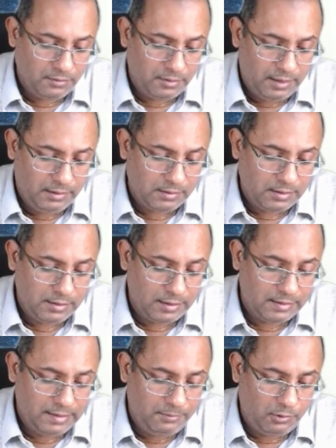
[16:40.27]
Okay, this is
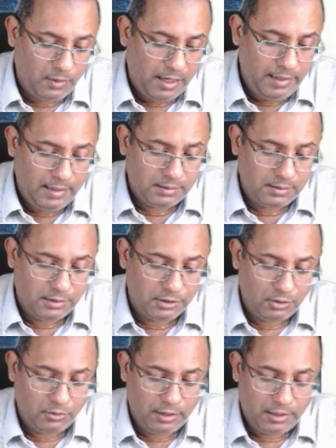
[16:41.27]
exempt. Why?
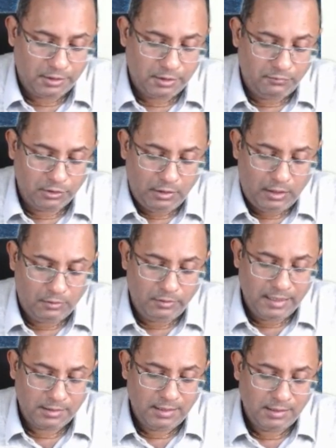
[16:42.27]
Since no deduction was allowed
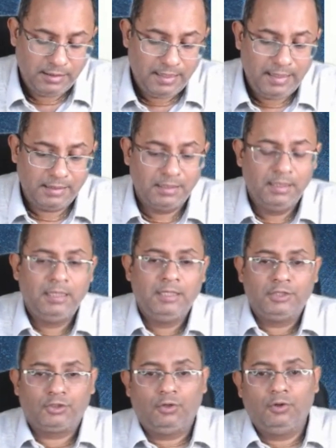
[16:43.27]
dash dash dash.
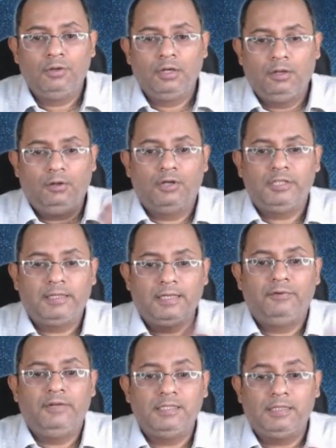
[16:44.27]
So logic
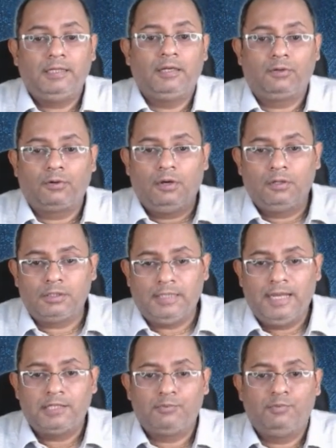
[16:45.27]
and reasoning across
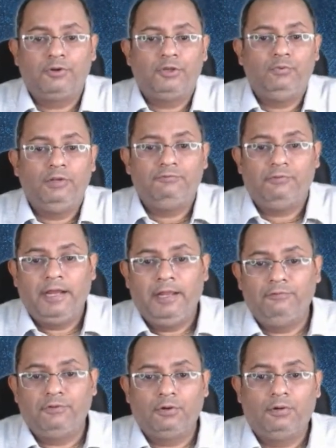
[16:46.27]
TaxBook you will
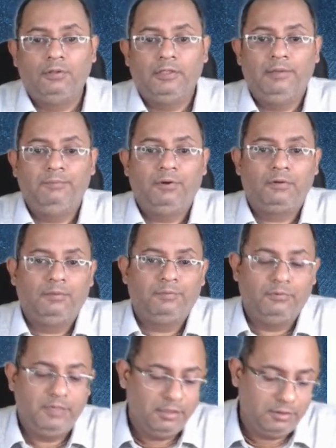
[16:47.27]
find for all the important
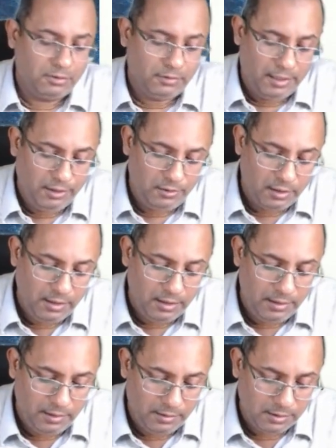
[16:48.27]
provisions so that you
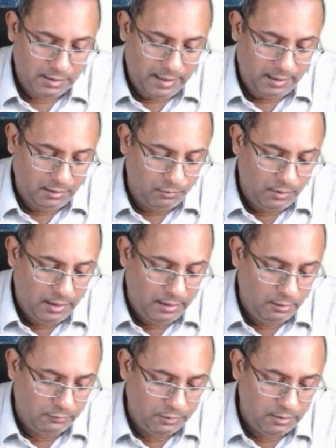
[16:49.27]
clearly understand the
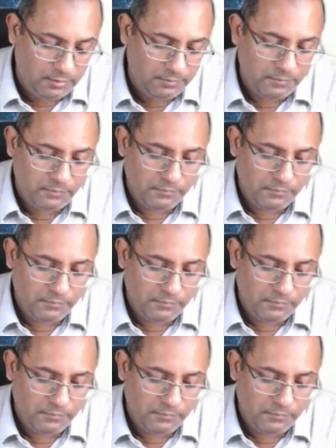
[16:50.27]
why of a